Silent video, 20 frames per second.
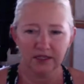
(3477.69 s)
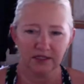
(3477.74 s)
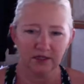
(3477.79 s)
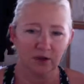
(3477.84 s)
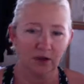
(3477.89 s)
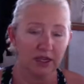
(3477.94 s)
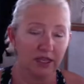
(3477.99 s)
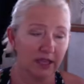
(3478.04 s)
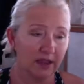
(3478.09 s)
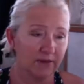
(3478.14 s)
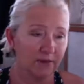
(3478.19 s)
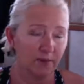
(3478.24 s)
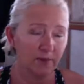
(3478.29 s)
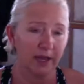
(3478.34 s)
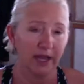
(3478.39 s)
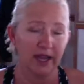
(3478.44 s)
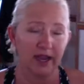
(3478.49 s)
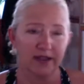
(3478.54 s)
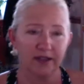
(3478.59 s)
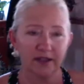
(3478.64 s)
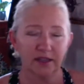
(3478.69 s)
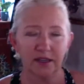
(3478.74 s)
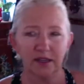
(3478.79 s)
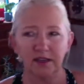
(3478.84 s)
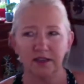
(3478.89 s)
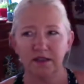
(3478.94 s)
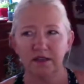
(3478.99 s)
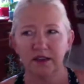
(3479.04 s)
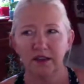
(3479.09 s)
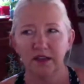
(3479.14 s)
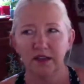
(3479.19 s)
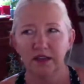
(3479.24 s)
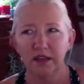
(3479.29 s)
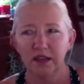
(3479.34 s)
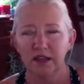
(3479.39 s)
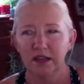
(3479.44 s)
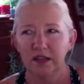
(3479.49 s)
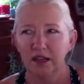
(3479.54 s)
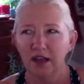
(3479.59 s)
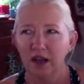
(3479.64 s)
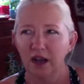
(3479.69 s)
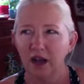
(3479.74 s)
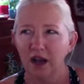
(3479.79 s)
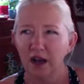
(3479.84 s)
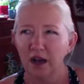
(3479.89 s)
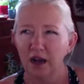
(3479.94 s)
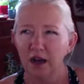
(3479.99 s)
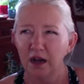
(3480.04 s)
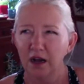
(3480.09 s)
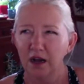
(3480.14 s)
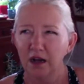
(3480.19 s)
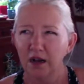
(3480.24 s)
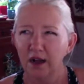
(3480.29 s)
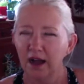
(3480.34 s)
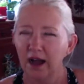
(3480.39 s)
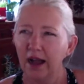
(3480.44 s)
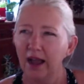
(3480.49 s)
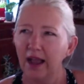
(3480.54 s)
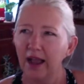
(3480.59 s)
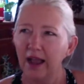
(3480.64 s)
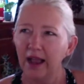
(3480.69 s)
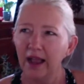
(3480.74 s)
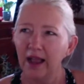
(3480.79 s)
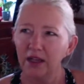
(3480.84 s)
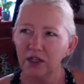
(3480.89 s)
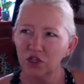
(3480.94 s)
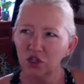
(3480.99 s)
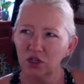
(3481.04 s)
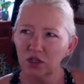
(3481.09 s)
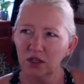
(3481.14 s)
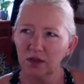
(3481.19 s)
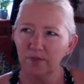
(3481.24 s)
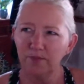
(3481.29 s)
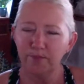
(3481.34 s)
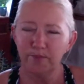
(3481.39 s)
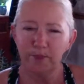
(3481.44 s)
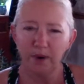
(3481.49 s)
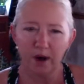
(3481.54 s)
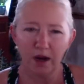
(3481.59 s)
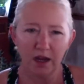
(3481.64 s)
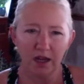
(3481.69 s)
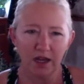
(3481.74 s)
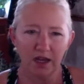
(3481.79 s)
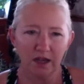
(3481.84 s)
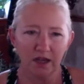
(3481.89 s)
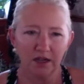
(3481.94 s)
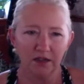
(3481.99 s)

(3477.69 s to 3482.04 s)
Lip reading: So I gave it back, and I actually bought a